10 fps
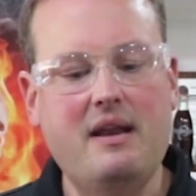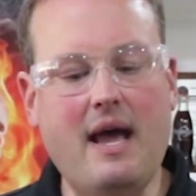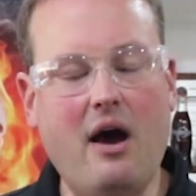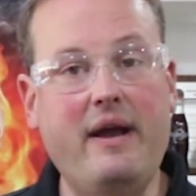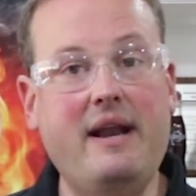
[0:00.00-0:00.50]

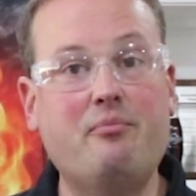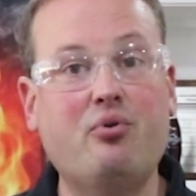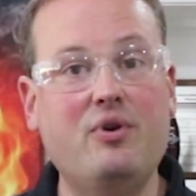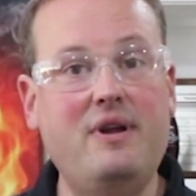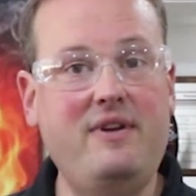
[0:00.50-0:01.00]
Now, in a
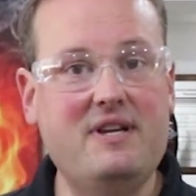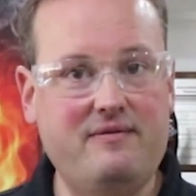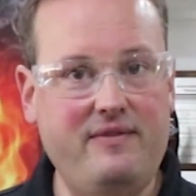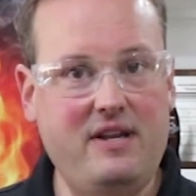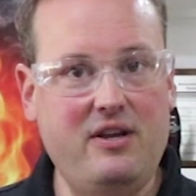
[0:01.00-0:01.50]

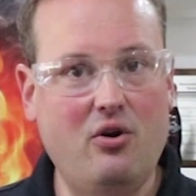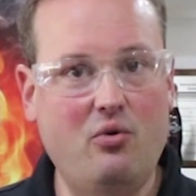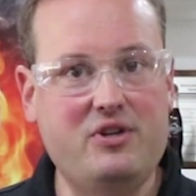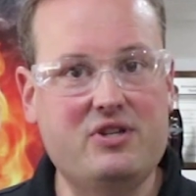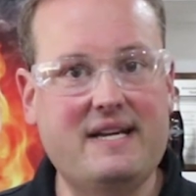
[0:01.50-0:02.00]
previous video,
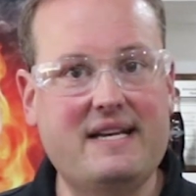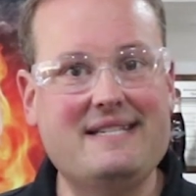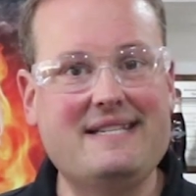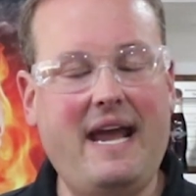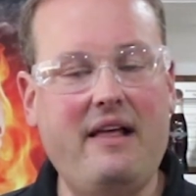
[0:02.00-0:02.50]
which is at
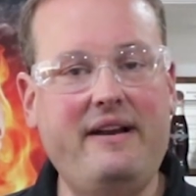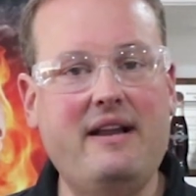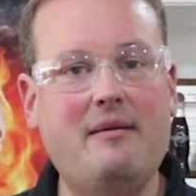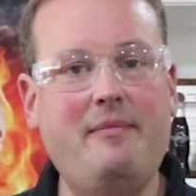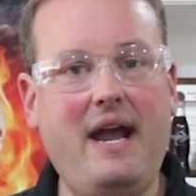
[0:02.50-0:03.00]

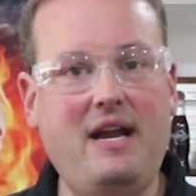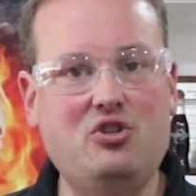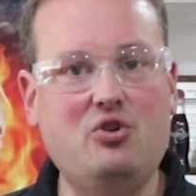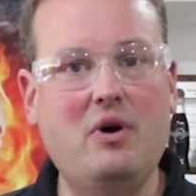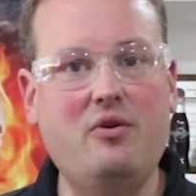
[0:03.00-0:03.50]

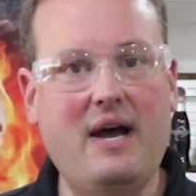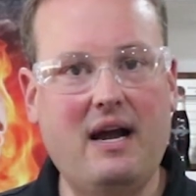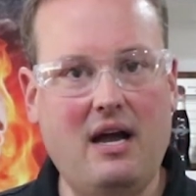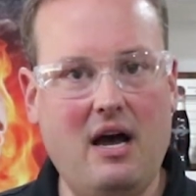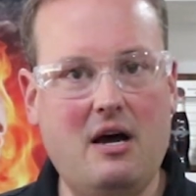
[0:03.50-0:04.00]

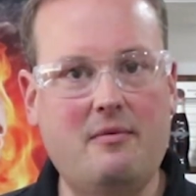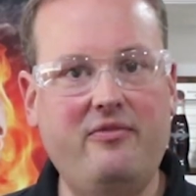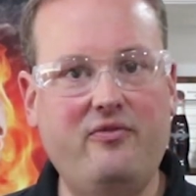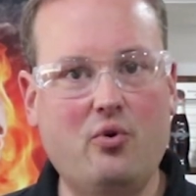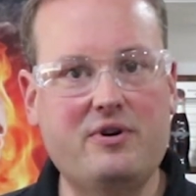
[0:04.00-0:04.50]

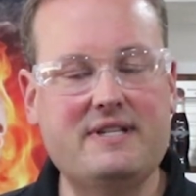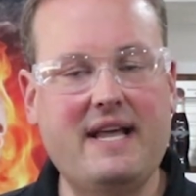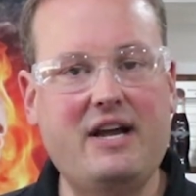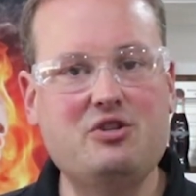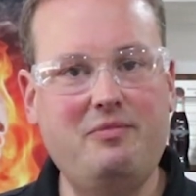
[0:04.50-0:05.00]

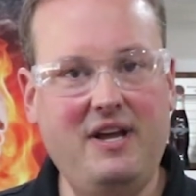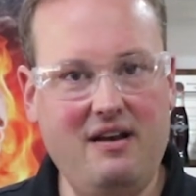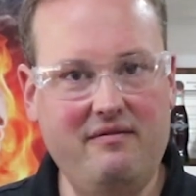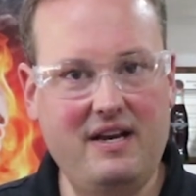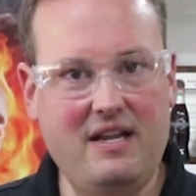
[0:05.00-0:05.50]

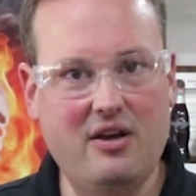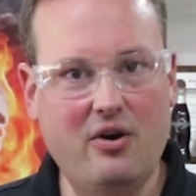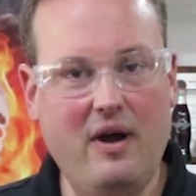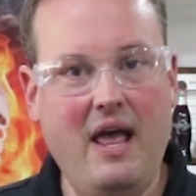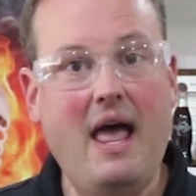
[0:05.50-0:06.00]
scalinguph2o.com/pen
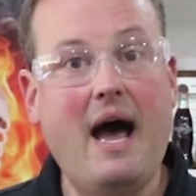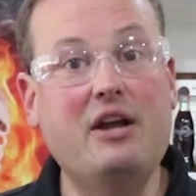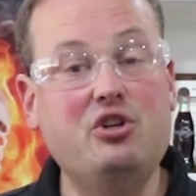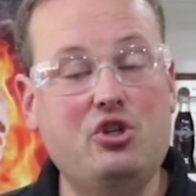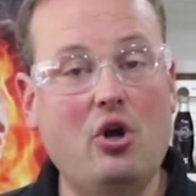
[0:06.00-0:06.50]
video,
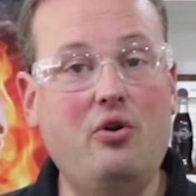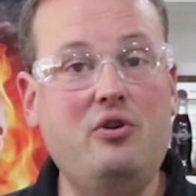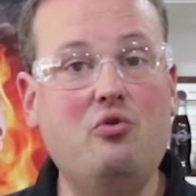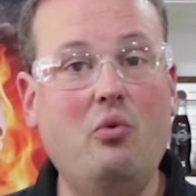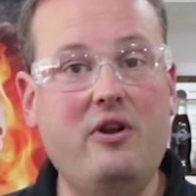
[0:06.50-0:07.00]
I show
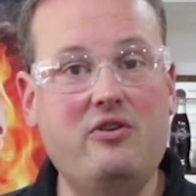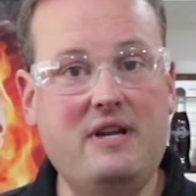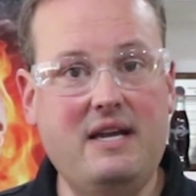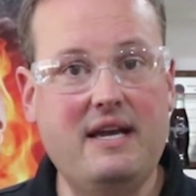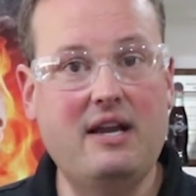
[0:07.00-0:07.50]
you where you
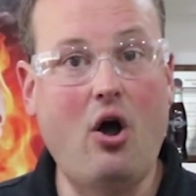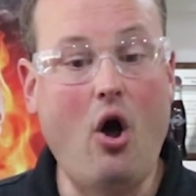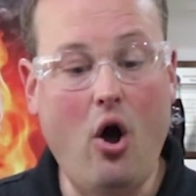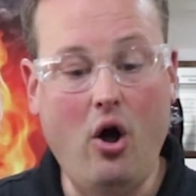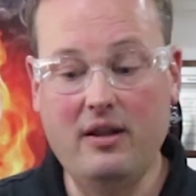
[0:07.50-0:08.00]
can get
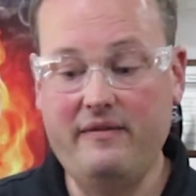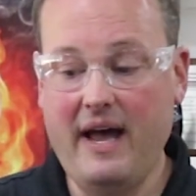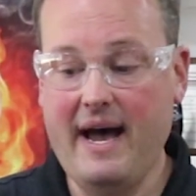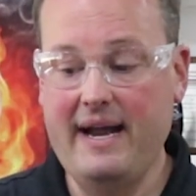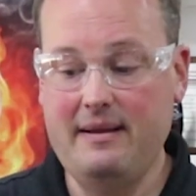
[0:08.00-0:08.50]
all of
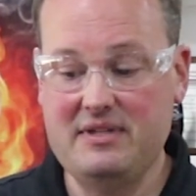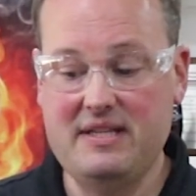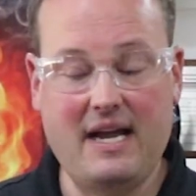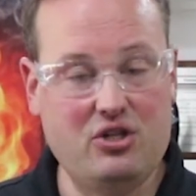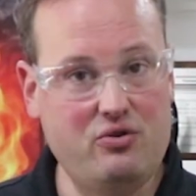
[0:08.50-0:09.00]
the items
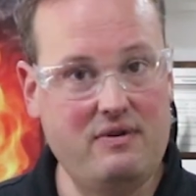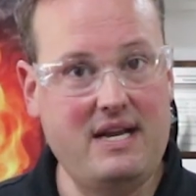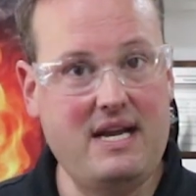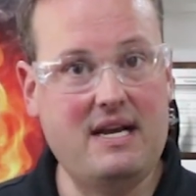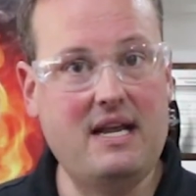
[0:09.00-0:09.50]
that you
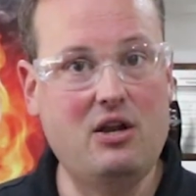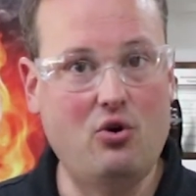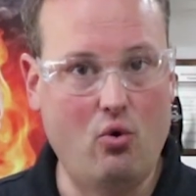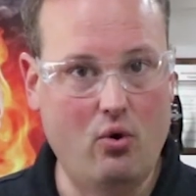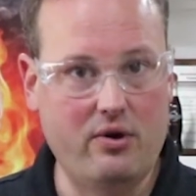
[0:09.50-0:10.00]
need
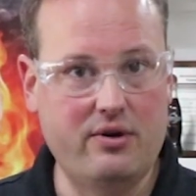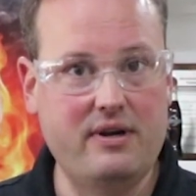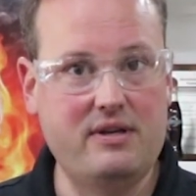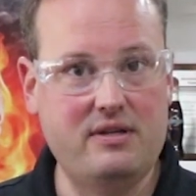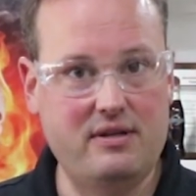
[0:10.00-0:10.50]
in
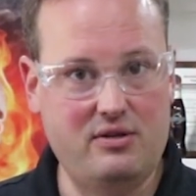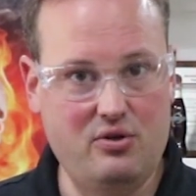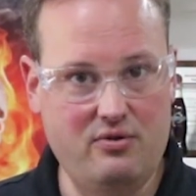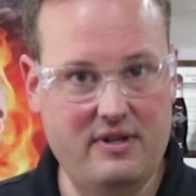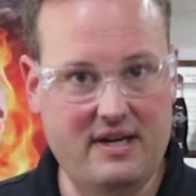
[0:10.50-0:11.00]
order to
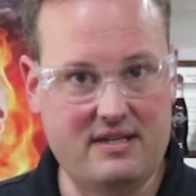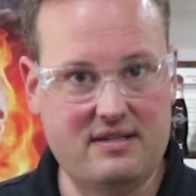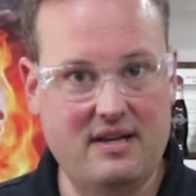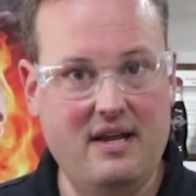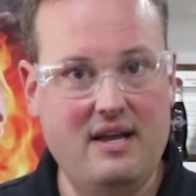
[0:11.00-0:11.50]
do this.